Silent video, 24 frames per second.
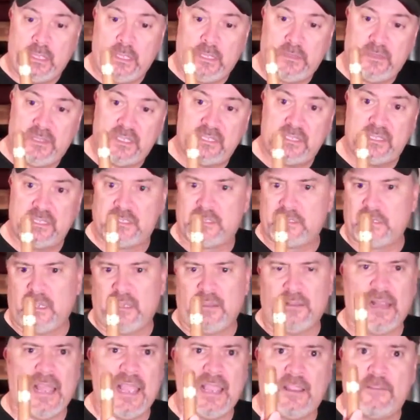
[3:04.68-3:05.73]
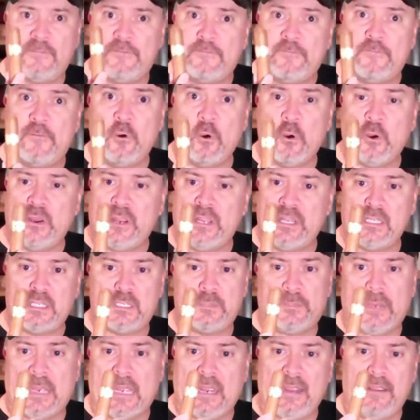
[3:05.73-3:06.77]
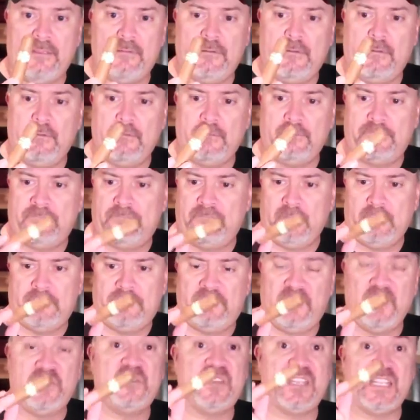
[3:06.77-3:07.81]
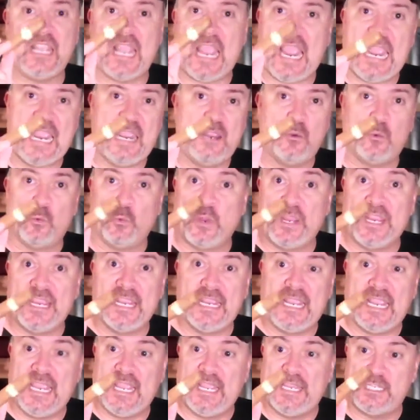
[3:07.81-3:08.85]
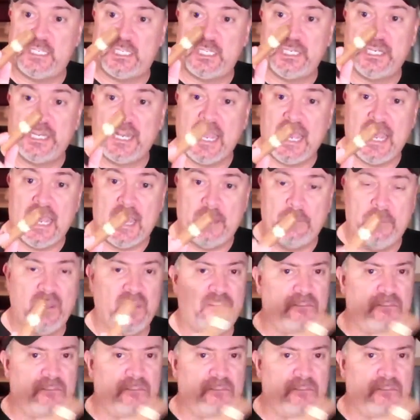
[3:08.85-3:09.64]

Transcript: this is like a 4-inch by 58 ring gauge nub,